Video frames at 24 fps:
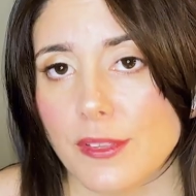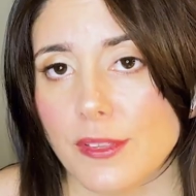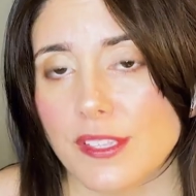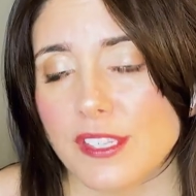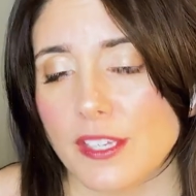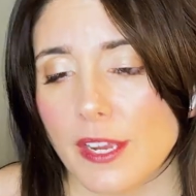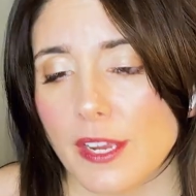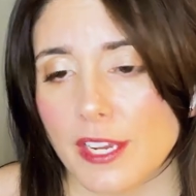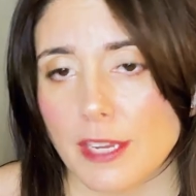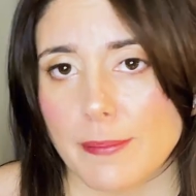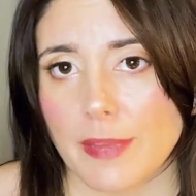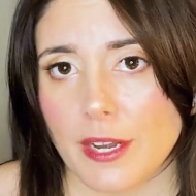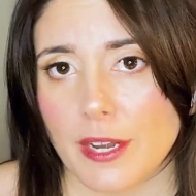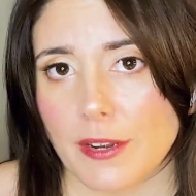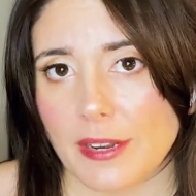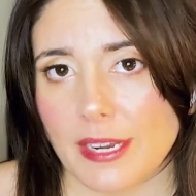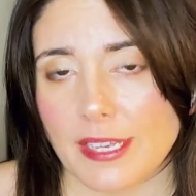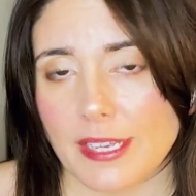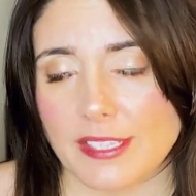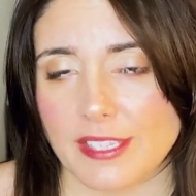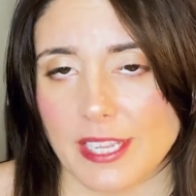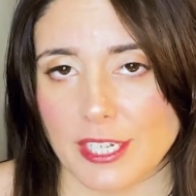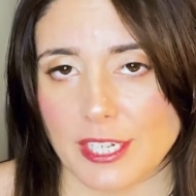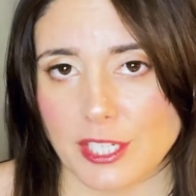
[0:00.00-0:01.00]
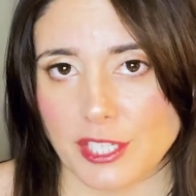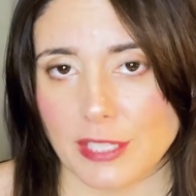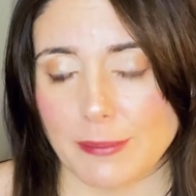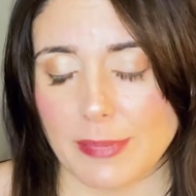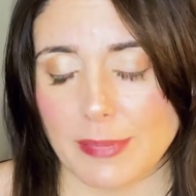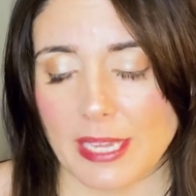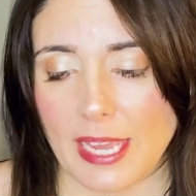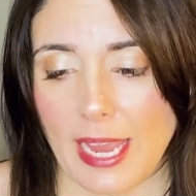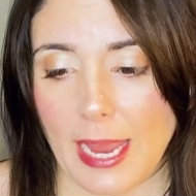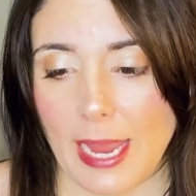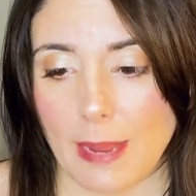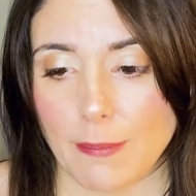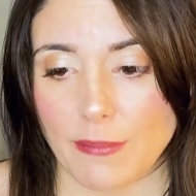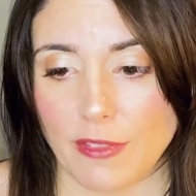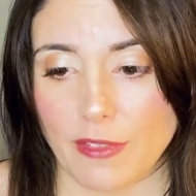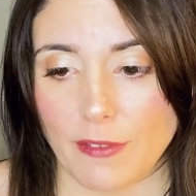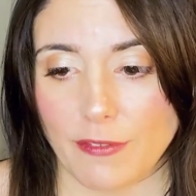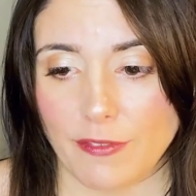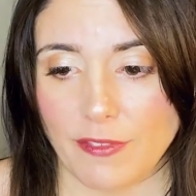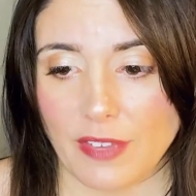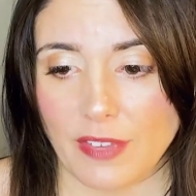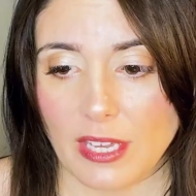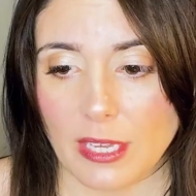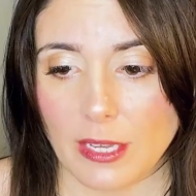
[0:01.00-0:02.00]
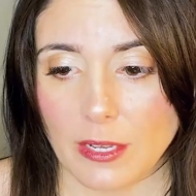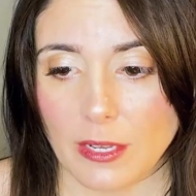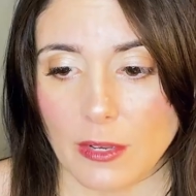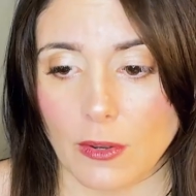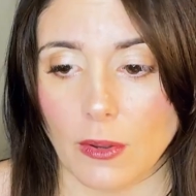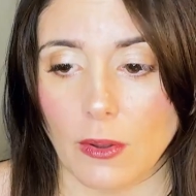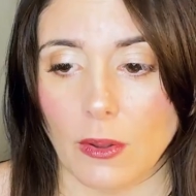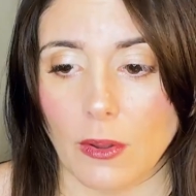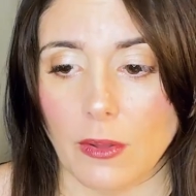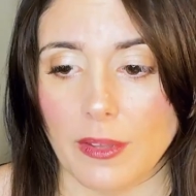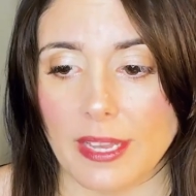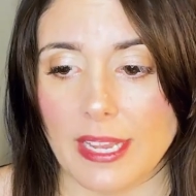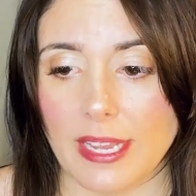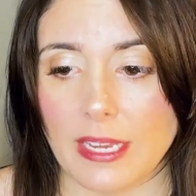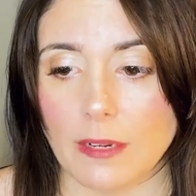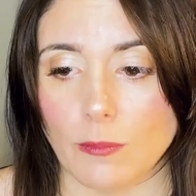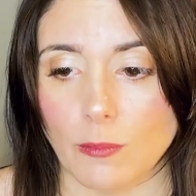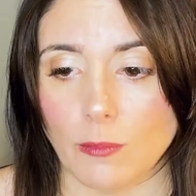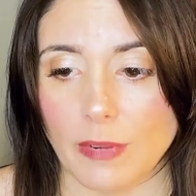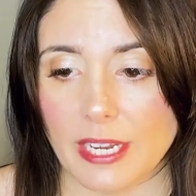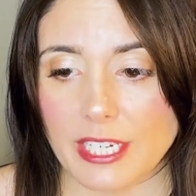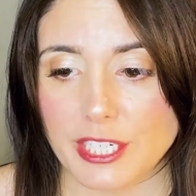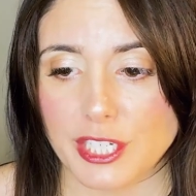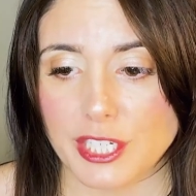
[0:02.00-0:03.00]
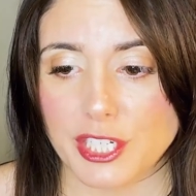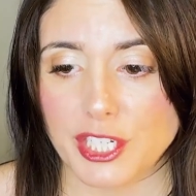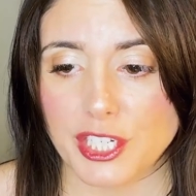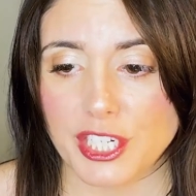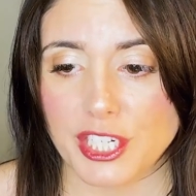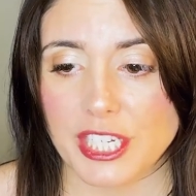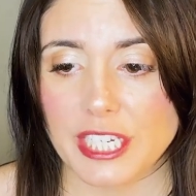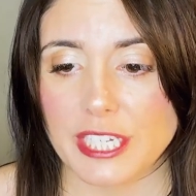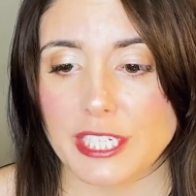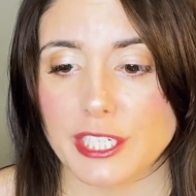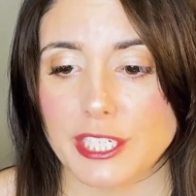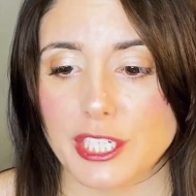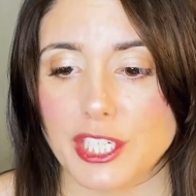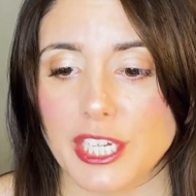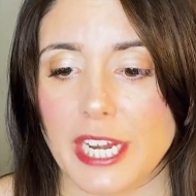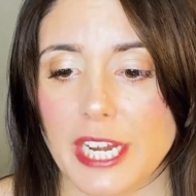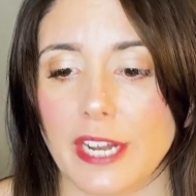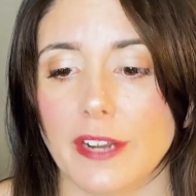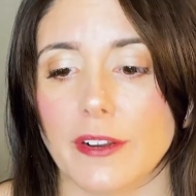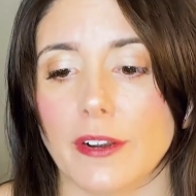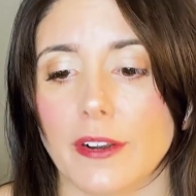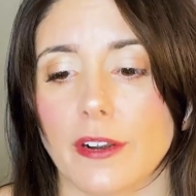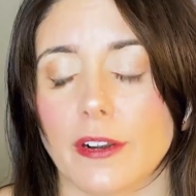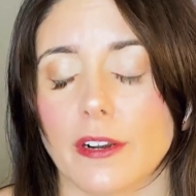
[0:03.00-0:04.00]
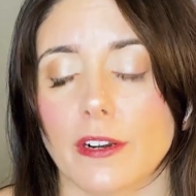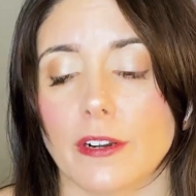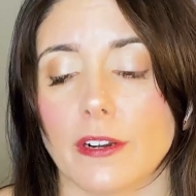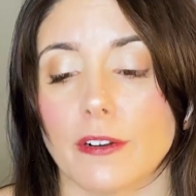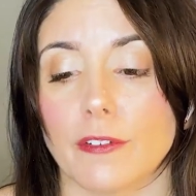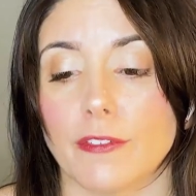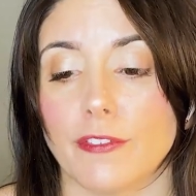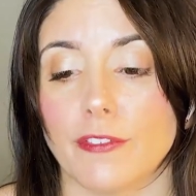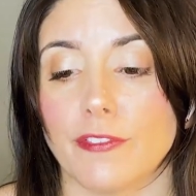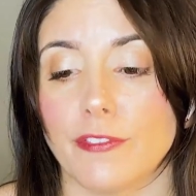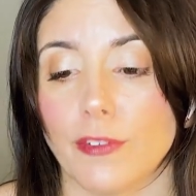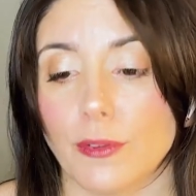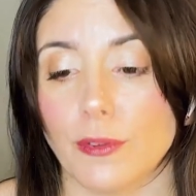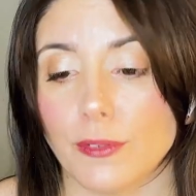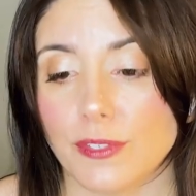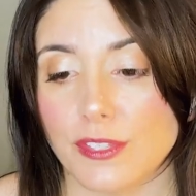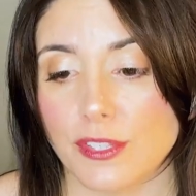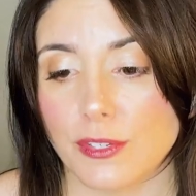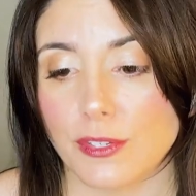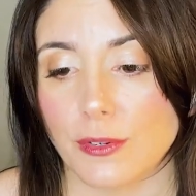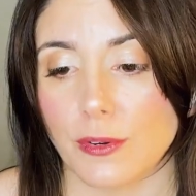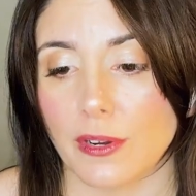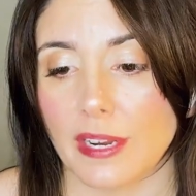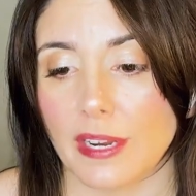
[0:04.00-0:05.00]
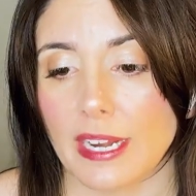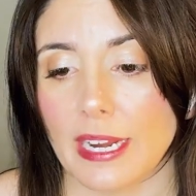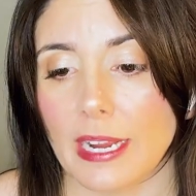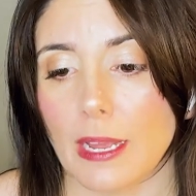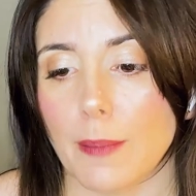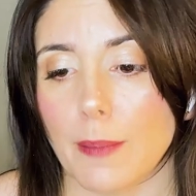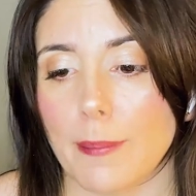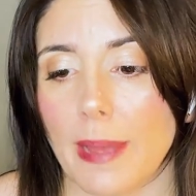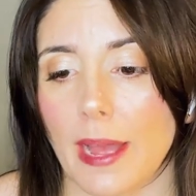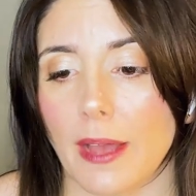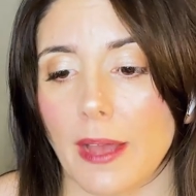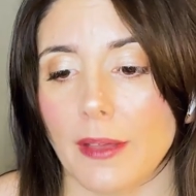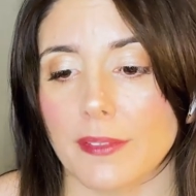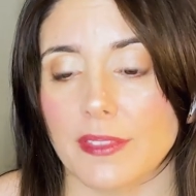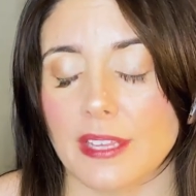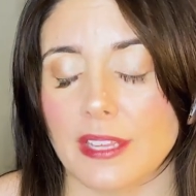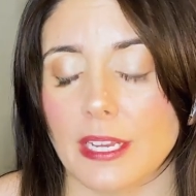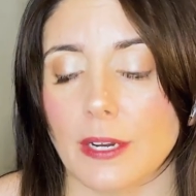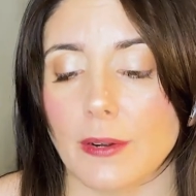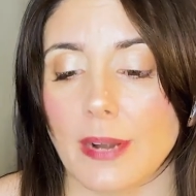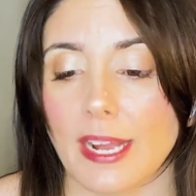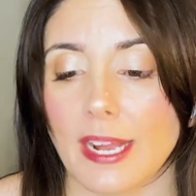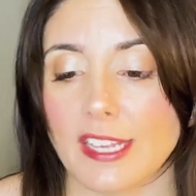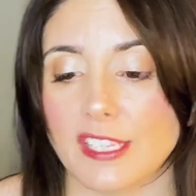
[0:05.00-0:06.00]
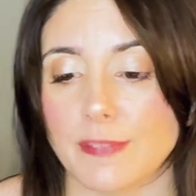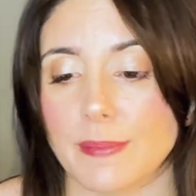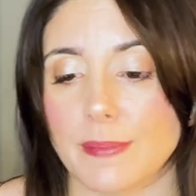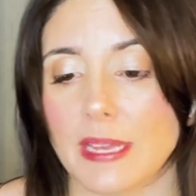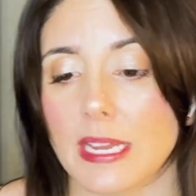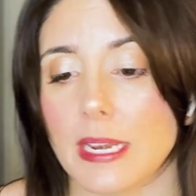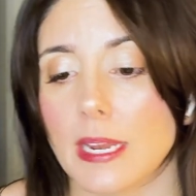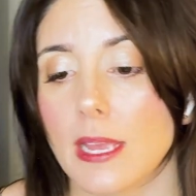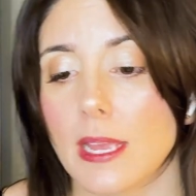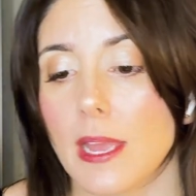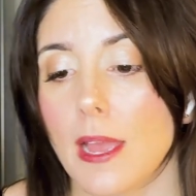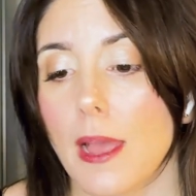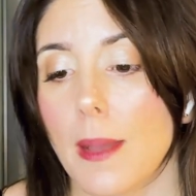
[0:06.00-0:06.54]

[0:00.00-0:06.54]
this documentary essentially became the vehicle in which she shared her full story about the harassment